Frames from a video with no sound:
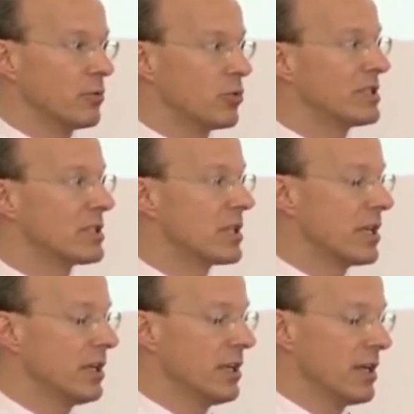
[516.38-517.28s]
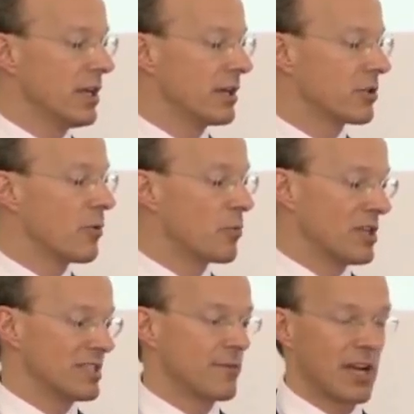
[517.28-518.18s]
recently a
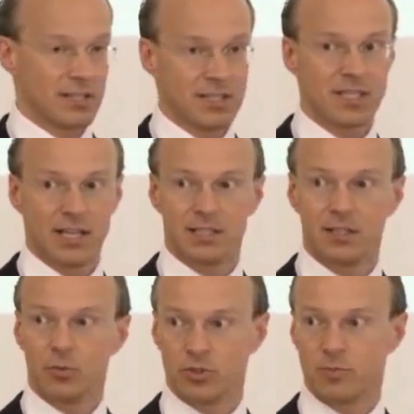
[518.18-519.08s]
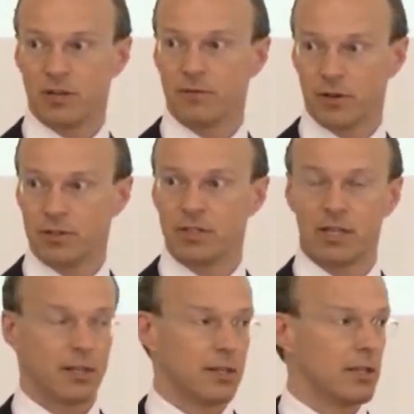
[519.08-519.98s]
comprehensive cancer center was being founded
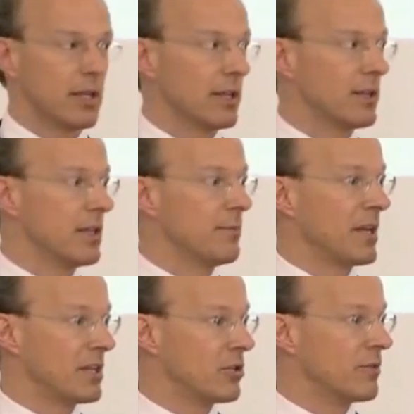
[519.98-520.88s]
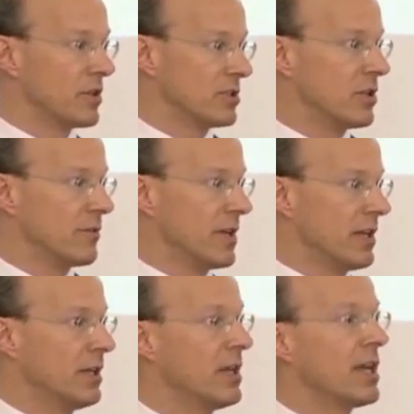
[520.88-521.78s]
at the Medical University of
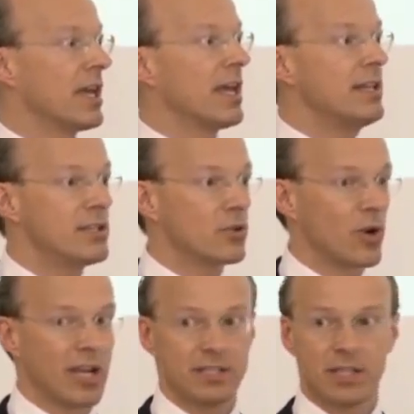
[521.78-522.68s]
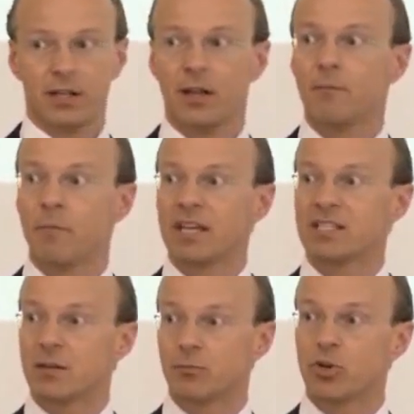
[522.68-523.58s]
Vienna, integrating
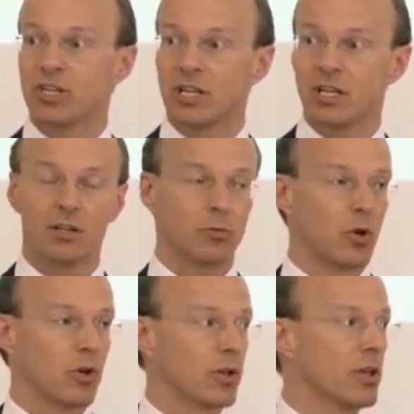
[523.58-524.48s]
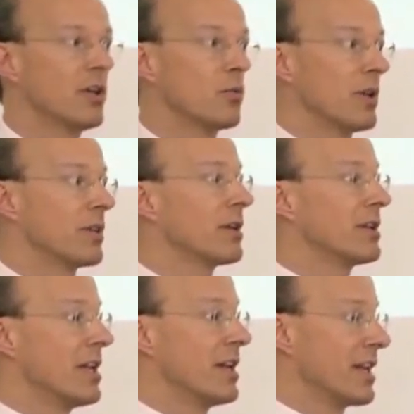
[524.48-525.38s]
basic preclinical work with
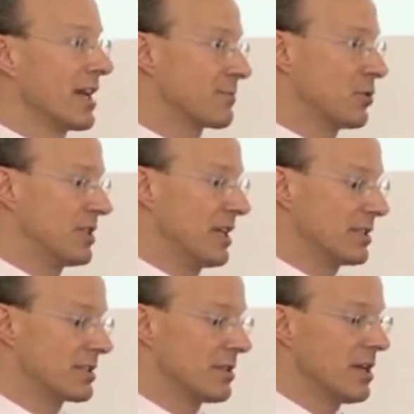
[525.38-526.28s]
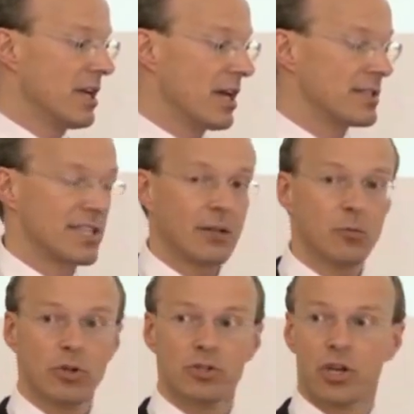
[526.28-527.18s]
clinical expertise. And the second
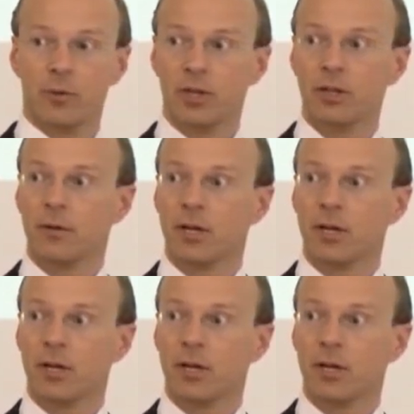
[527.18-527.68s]
one in Germany,